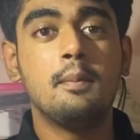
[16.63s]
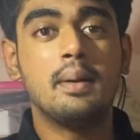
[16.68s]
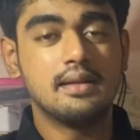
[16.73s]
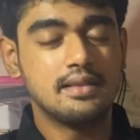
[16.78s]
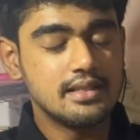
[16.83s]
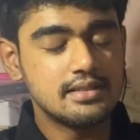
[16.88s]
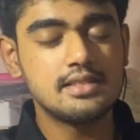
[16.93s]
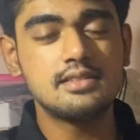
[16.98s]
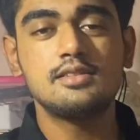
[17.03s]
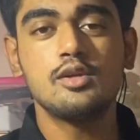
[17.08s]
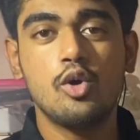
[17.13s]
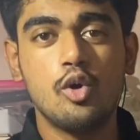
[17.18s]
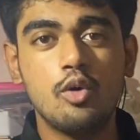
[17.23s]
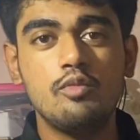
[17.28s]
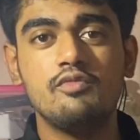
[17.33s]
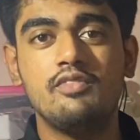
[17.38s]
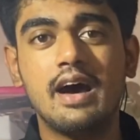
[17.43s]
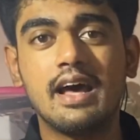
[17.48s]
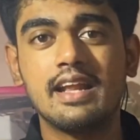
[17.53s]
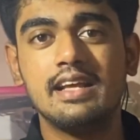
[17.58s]
but this is the
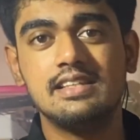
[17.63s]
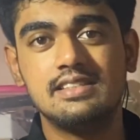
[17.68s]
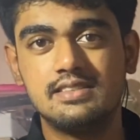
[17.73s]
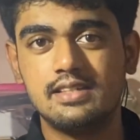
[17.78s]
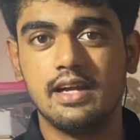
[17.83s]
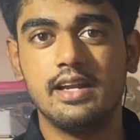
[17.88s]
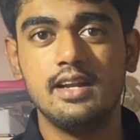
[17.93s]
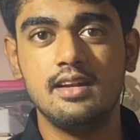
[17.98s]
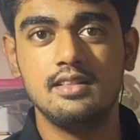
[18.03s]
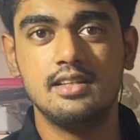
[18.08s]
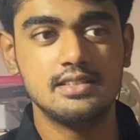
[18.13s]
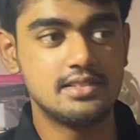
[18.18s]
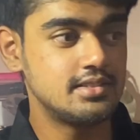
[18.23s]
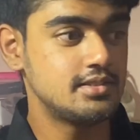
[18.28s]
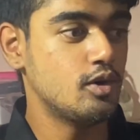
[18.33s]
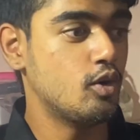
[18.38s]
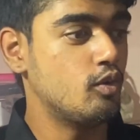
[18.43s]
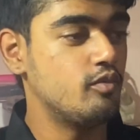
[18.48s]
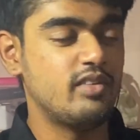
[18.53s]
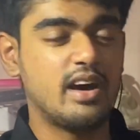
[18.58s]
home where I studied. This is
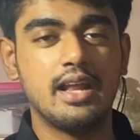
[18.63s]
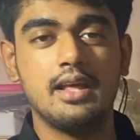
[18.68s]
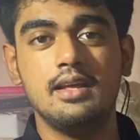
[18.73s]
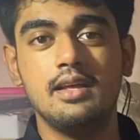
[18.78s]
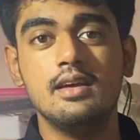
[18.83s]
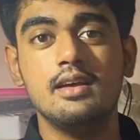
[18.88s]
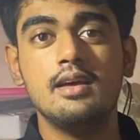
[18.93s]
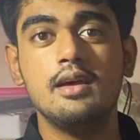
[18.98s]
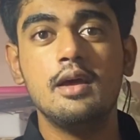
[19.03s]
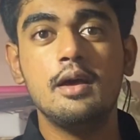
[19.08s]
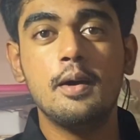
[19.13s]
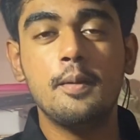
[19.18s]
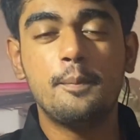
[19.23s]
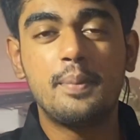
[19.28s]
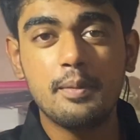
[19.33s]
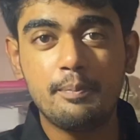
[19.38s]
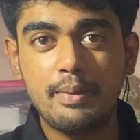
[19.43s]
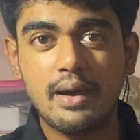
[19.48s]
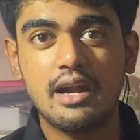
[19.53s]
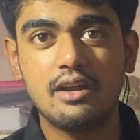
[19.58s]
the home where I
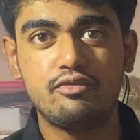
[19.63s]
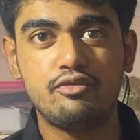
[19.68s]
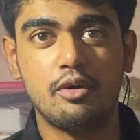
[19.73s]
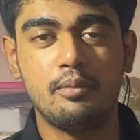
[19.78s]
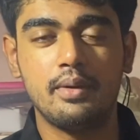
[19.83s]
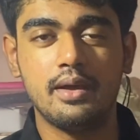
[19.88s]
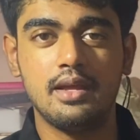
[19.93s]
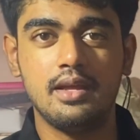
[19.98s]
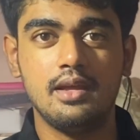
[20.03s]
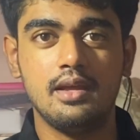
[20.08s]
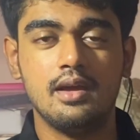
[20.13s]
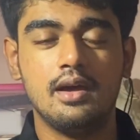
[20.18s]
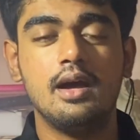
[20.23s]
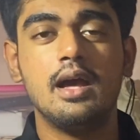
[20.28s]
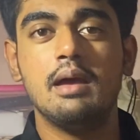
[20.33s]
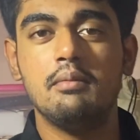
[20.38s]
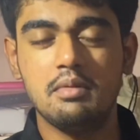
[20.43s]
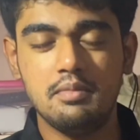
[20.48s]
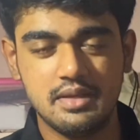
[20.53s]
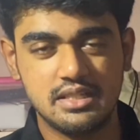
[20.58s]
prepared for my
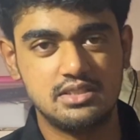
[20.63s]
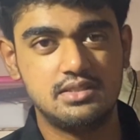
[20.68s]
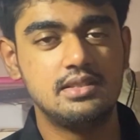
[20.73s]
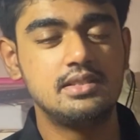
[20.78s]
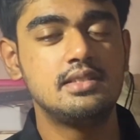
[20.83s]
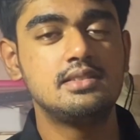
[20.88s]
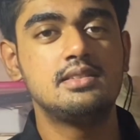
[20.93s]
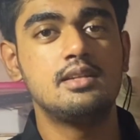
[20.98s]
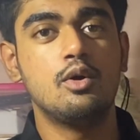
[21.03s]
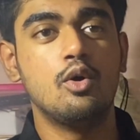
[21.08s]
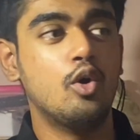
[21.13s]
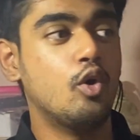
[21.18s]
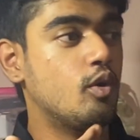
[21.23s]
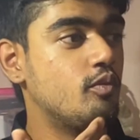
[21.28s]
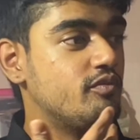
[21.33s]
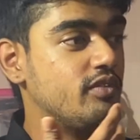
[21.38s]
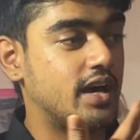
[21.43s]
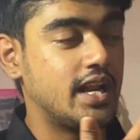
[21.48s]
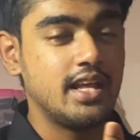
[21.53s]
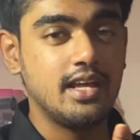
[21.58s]
MBBS. This is the
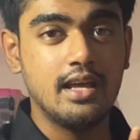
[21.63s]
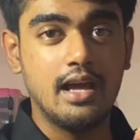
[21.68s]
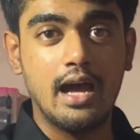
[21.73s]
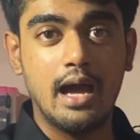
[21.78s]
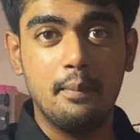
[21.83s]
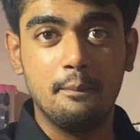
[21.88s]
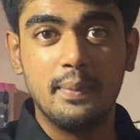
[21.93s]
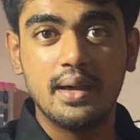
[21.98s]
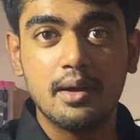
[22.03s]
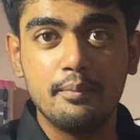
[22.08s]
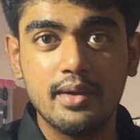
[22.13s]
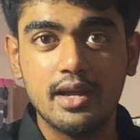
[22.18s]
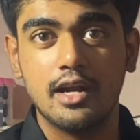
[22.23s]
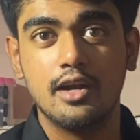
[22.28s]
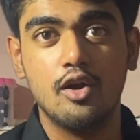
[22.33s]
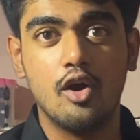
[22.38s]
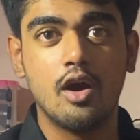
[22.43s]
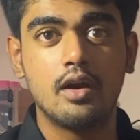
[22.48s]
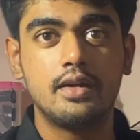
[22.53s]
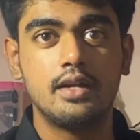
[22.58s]
home where I'm becoming a
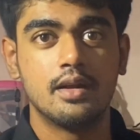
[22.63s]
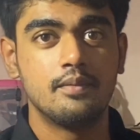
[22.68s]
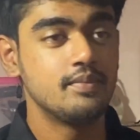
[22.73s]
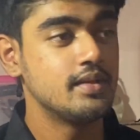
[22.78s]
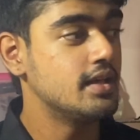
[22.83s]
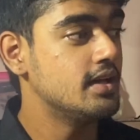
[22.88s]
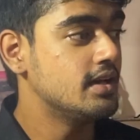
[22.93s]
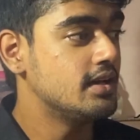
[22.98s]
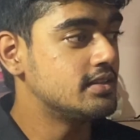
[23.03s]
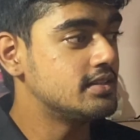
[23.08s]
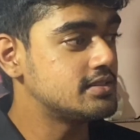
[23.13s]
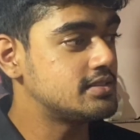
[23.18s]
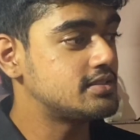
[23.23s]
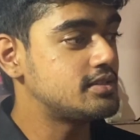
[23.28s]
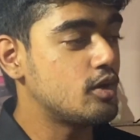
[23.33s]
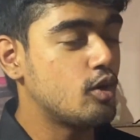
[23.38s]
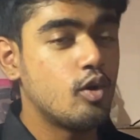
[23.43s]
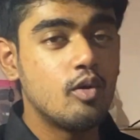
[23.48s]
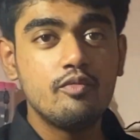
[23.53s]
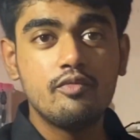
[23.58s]
doctor. This is
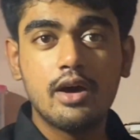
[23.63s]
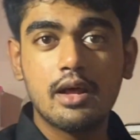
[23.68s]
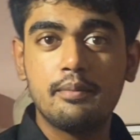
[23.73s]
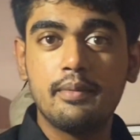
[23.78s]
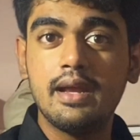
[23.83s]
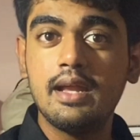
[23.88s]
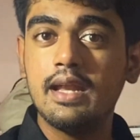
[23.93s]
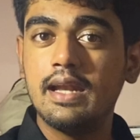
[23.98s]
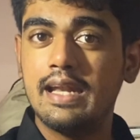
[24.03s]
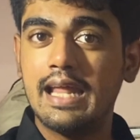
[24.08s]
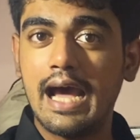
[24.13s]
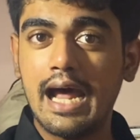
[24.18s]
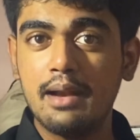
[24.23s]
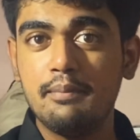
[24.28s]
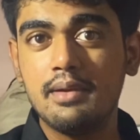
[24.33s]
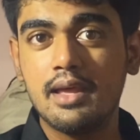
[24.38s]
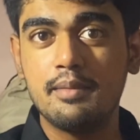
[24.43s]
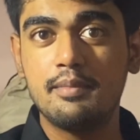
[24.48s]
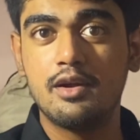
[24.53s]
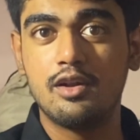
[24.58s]
the home where my dad
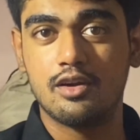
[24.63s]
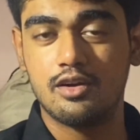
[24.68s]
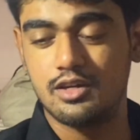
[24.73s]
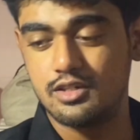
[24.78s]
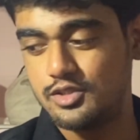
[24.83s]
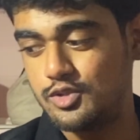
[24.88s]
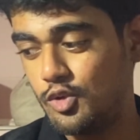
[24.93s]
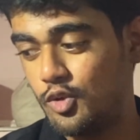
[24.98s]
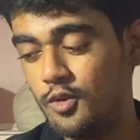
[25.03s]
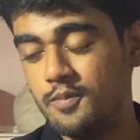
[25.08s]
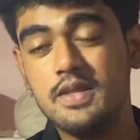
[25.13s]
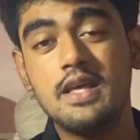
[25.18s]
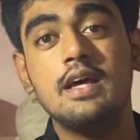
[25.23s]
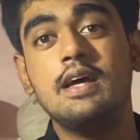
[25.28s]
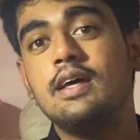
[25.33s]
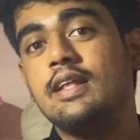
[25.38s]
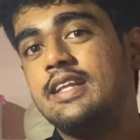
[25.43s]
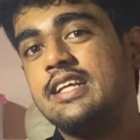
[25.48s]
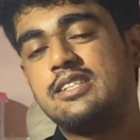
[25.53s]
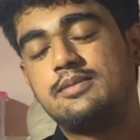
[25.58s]
became a doctor. So
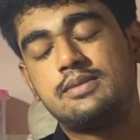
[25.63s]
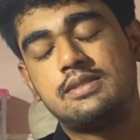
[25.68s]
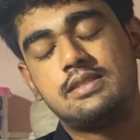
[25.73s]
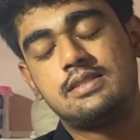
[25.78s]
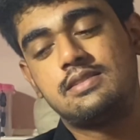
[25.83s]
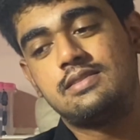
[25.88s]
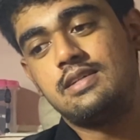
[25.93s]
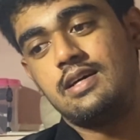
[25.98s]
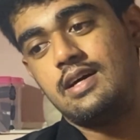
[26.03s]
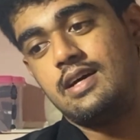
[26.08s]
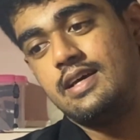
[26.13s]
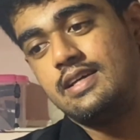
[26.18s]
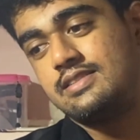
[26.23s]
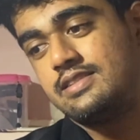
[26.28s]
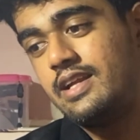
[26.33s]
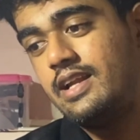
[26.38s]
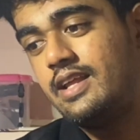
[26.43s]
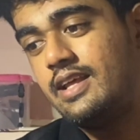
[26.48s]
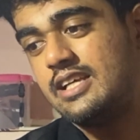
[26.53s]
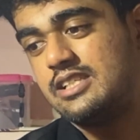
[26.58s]
this
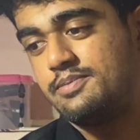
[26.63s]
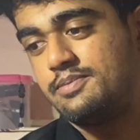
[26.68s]
is really a